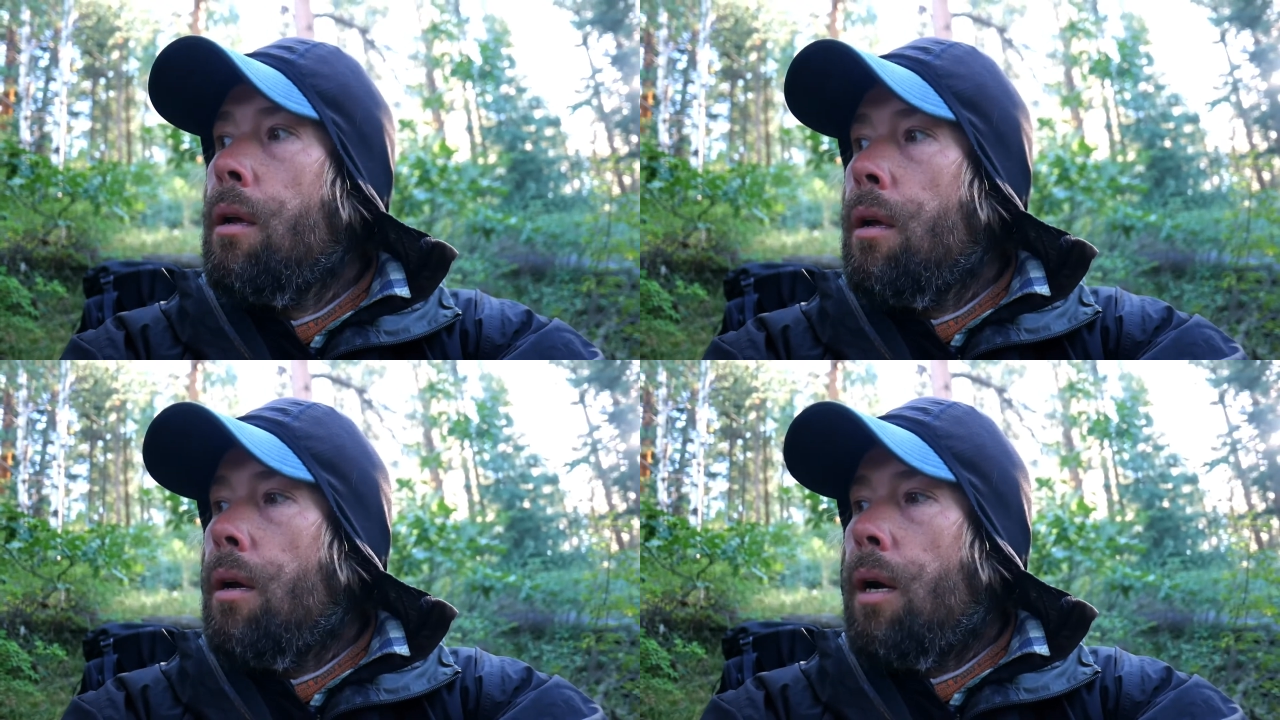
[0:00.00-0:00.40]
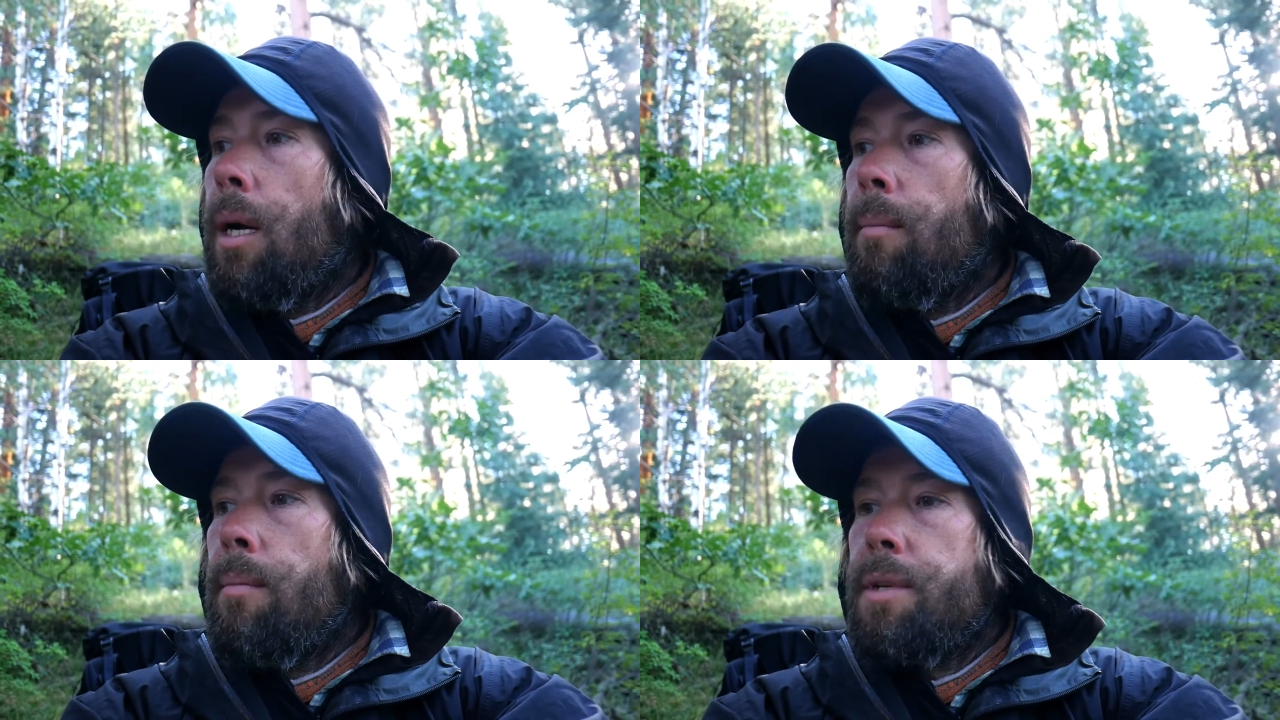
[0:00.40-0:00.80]

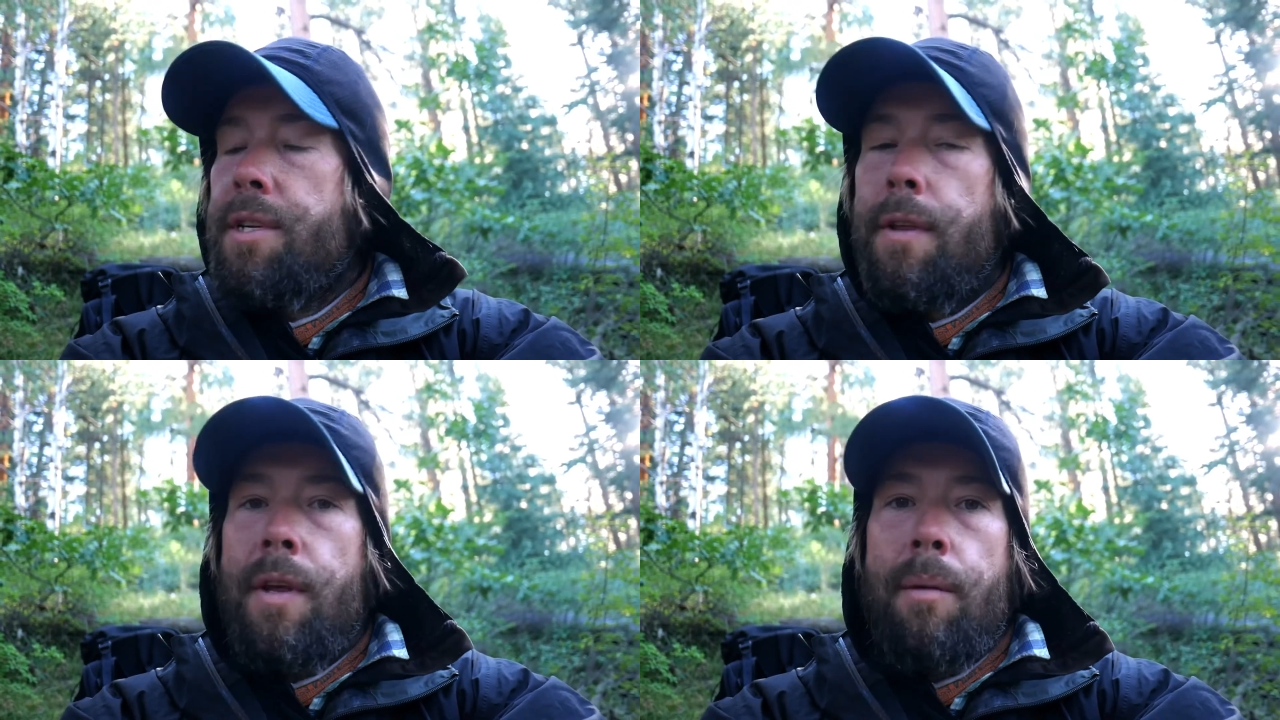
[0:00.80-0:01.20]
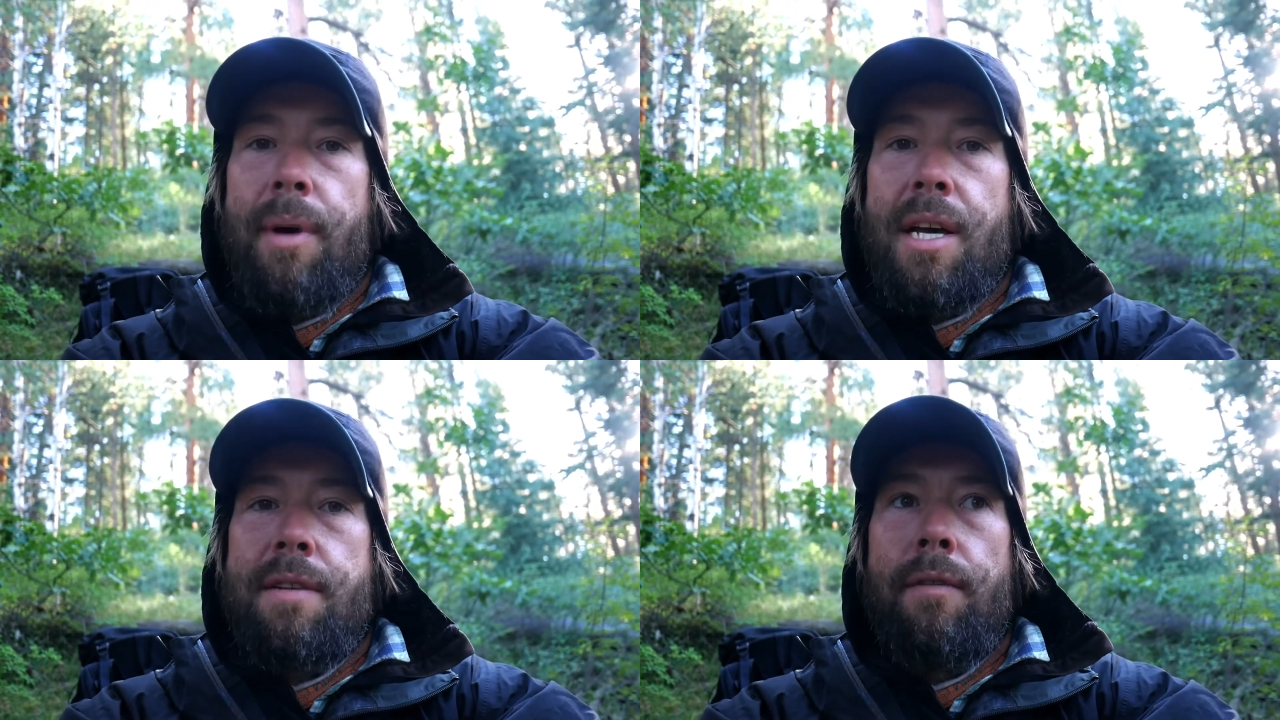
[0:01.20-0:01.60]
so that they can
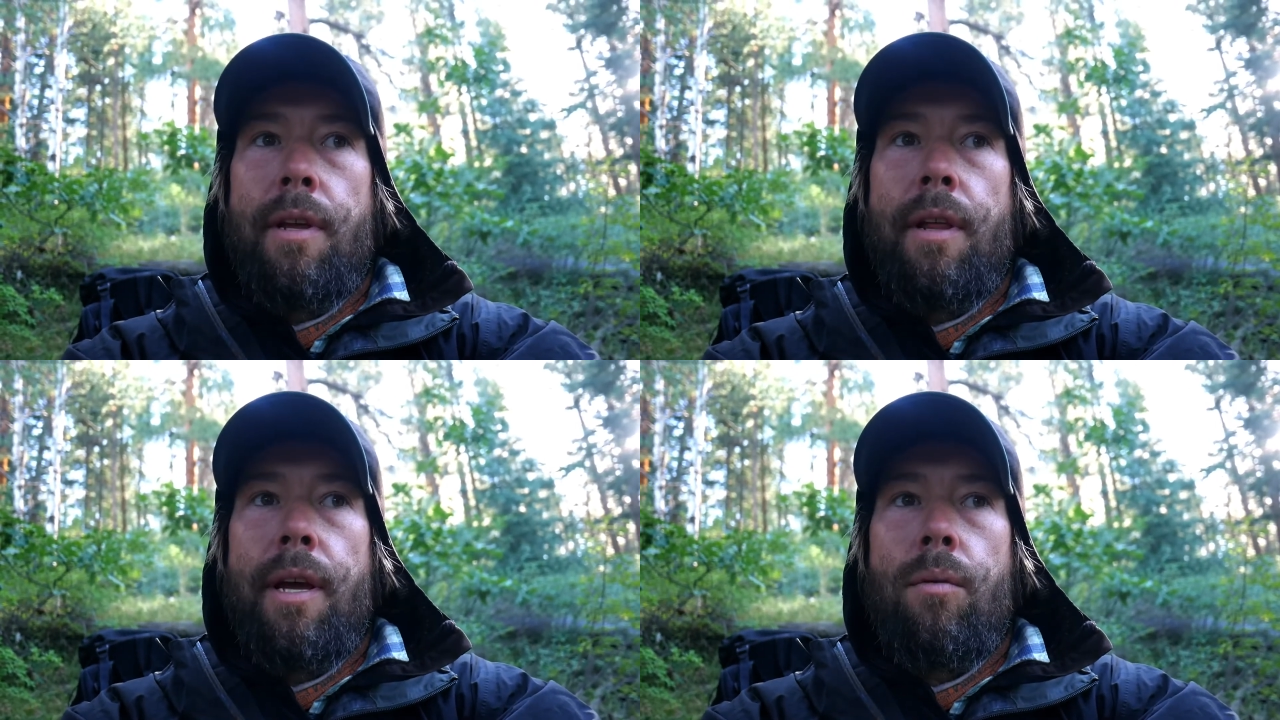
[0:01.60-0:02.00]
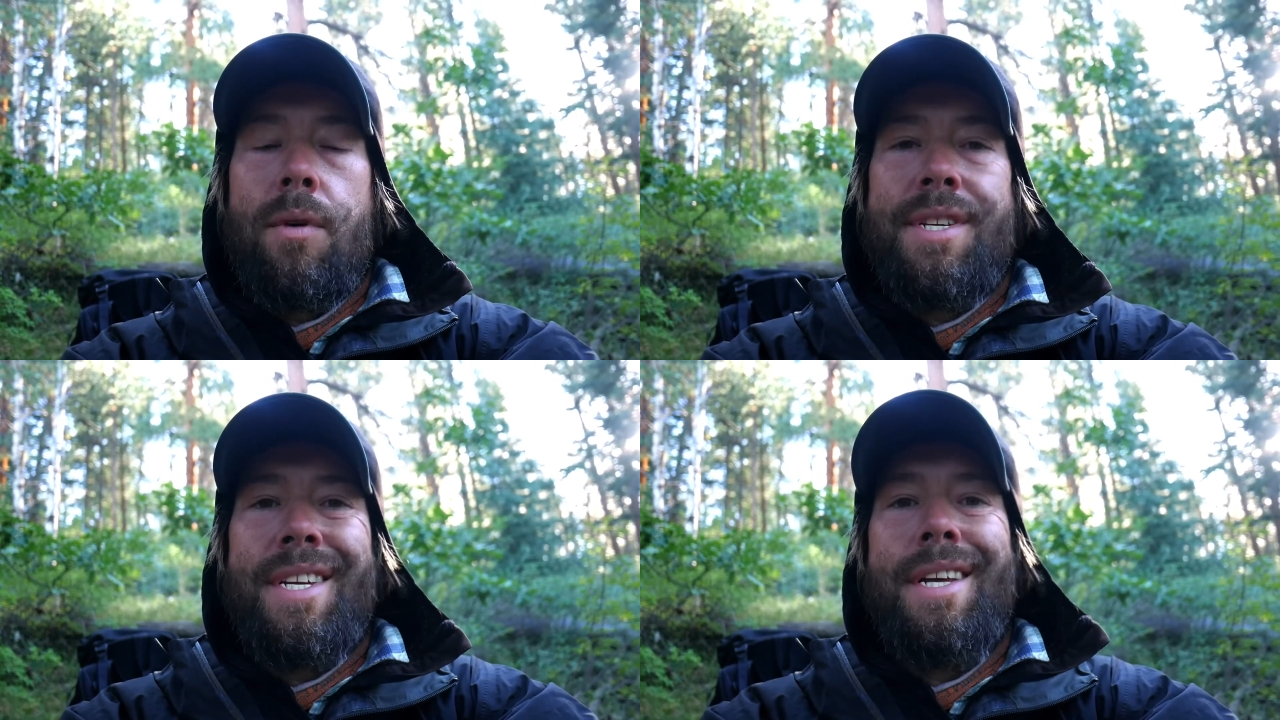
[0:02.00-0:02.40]
passively like
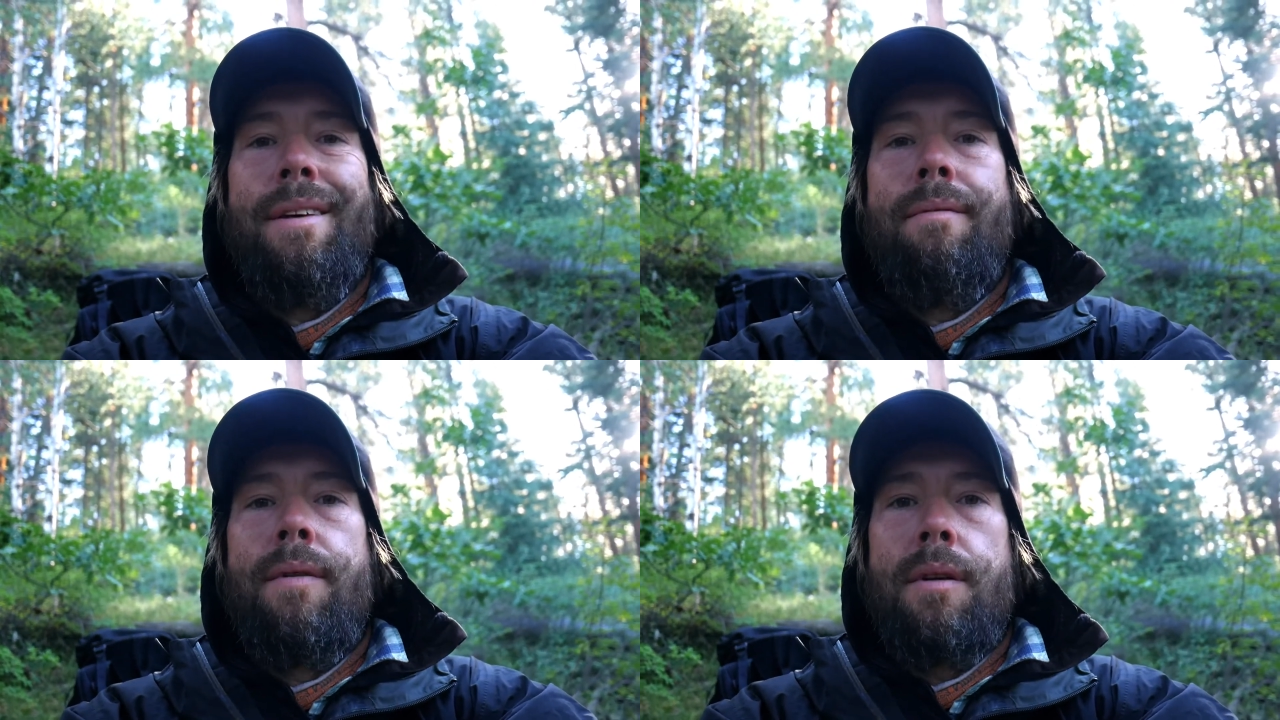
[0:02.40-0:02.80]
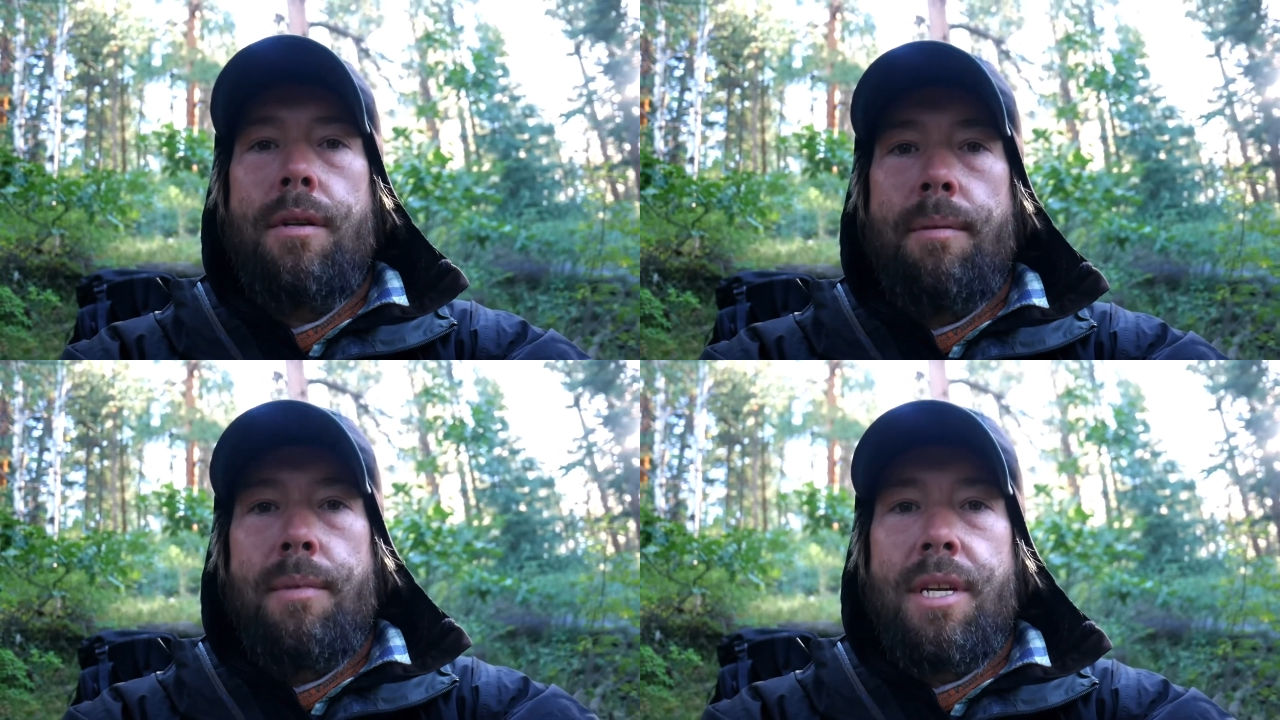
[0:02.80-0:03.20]
receive
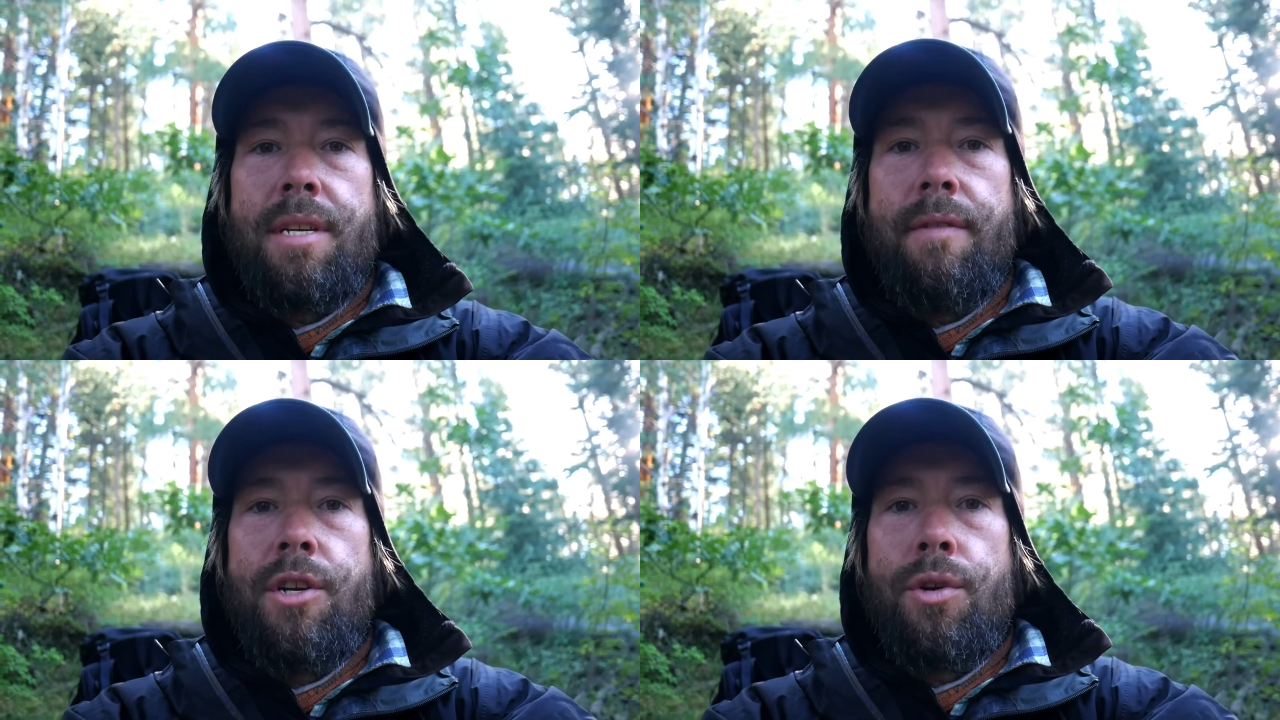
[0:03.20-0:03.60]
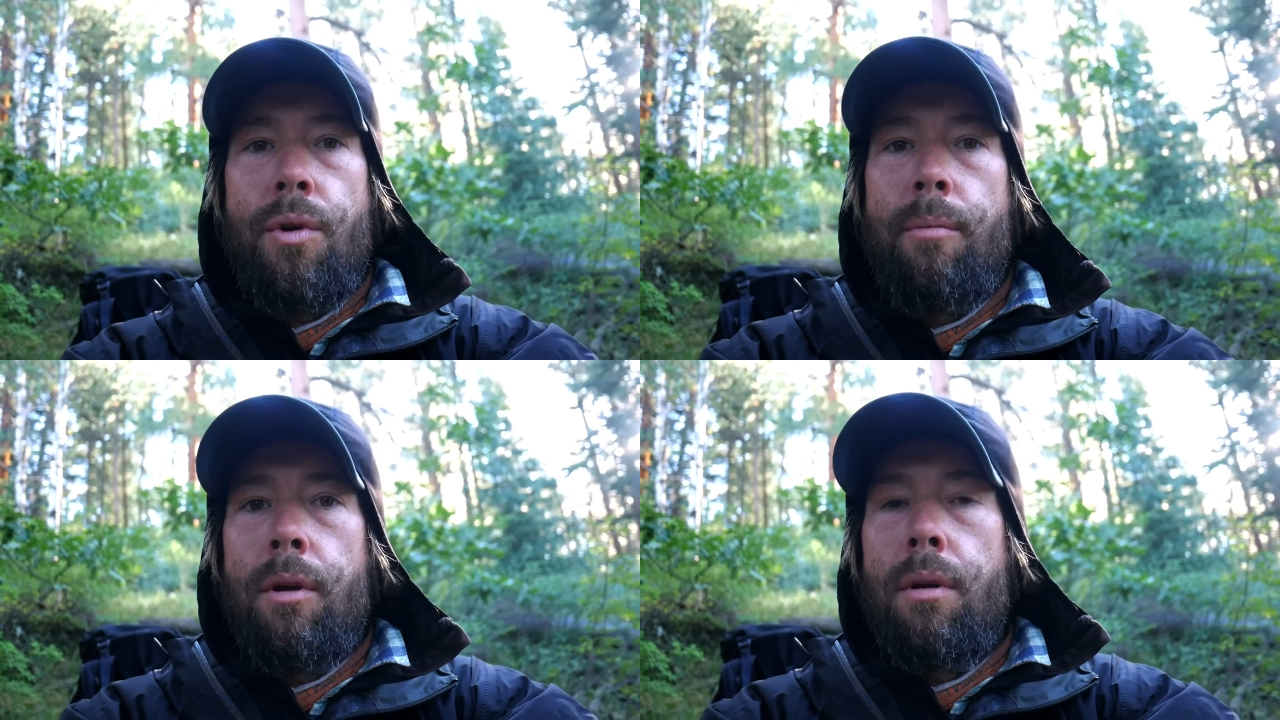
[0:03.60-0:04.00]
some sense of
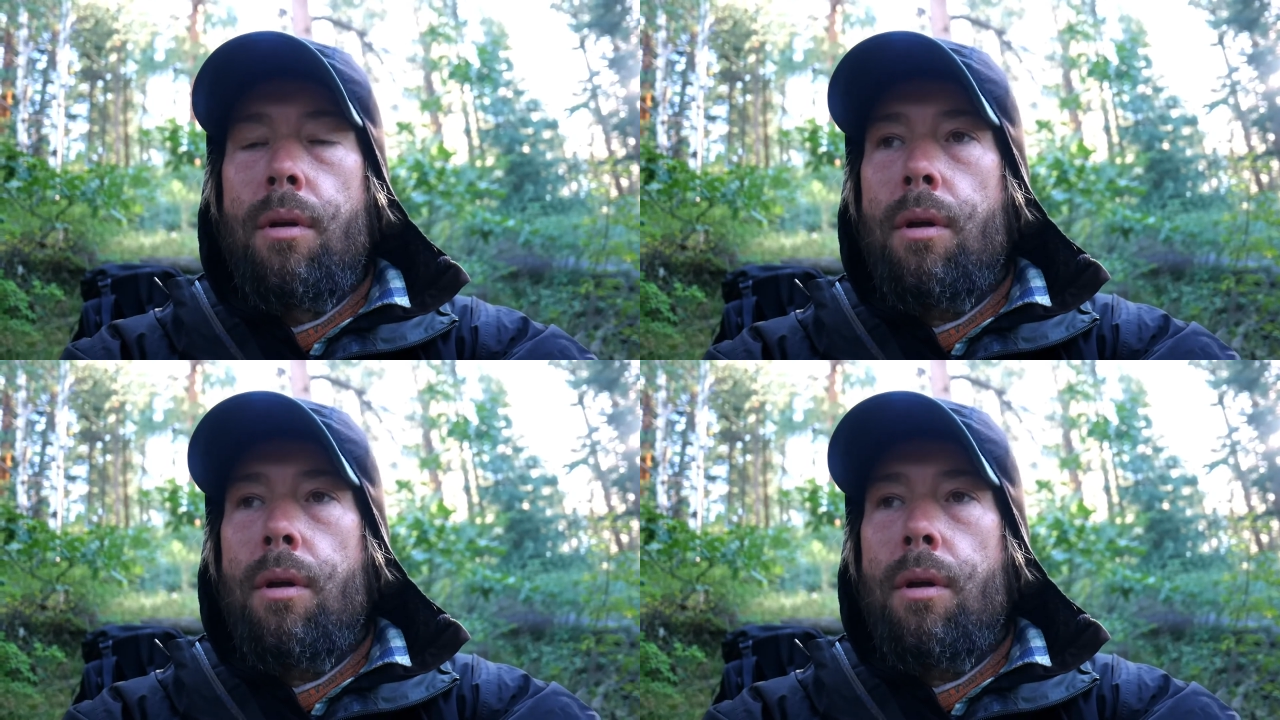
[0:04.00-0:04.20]
enjoyment,